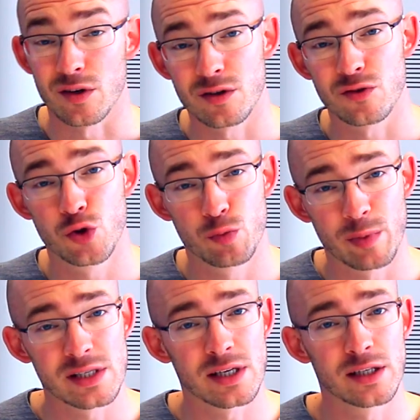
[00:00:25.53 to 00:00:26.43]
There are
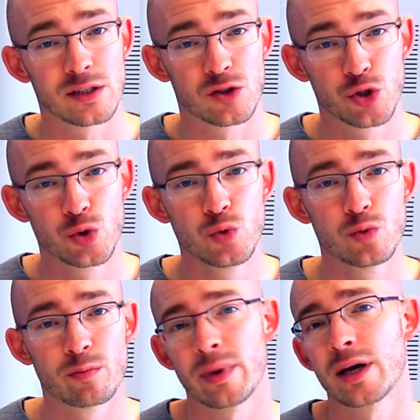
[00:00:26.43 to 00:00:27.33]
basically
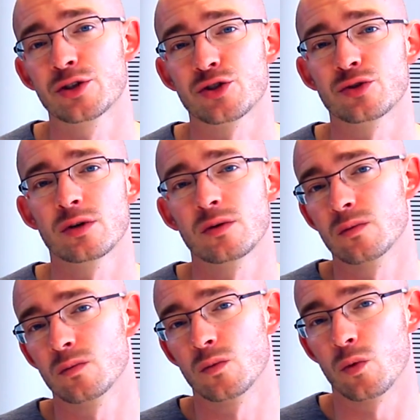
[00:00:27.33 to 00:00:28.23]
two major
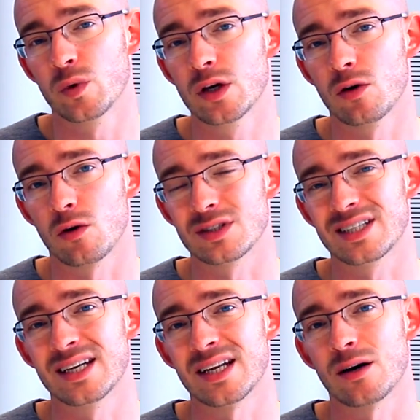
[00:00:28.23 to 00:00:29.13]
what we called
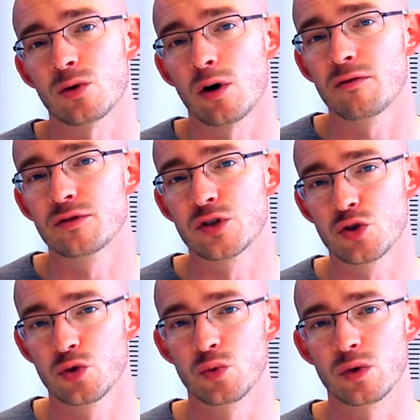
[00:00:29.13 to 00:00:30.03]
cloud office
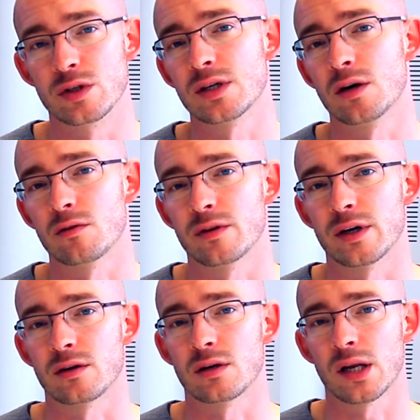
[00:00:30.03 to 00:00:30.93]
tools out
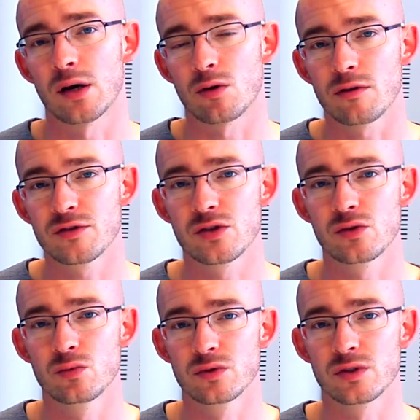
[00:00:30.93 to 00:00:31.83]
there. Cloud office
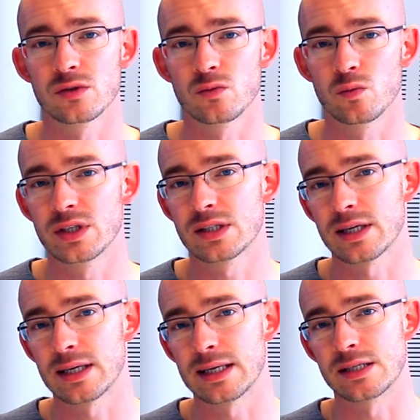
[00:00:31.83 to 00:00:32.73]
tools, we
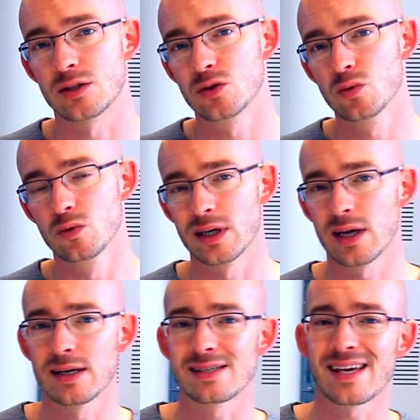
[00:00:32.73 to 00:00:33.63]
say, is a tool that
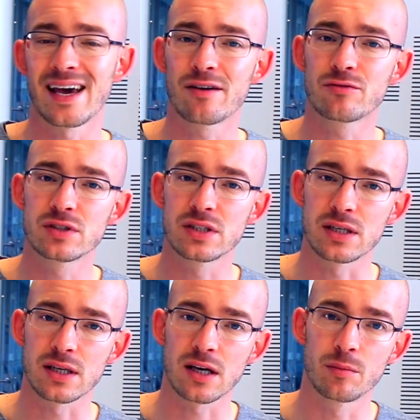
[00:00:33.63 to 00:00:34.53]
has
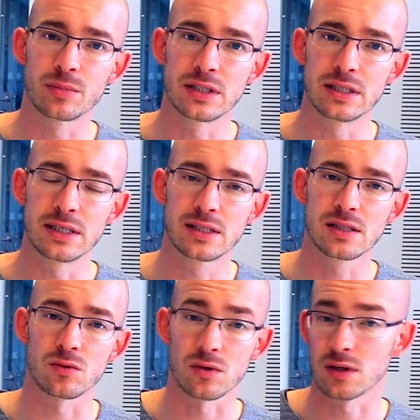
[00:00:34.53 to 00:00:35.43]
everything a company
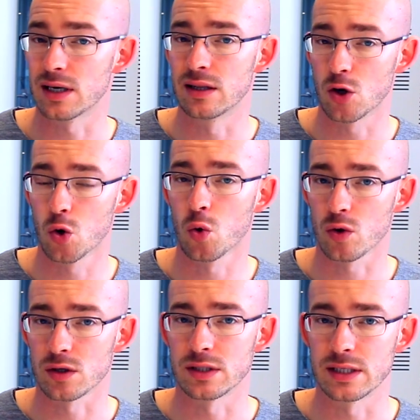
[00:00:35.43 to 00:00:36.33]
needs or in the
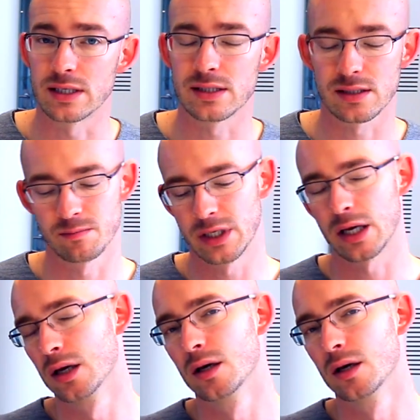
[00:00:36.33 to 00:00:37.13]
core needs, meaning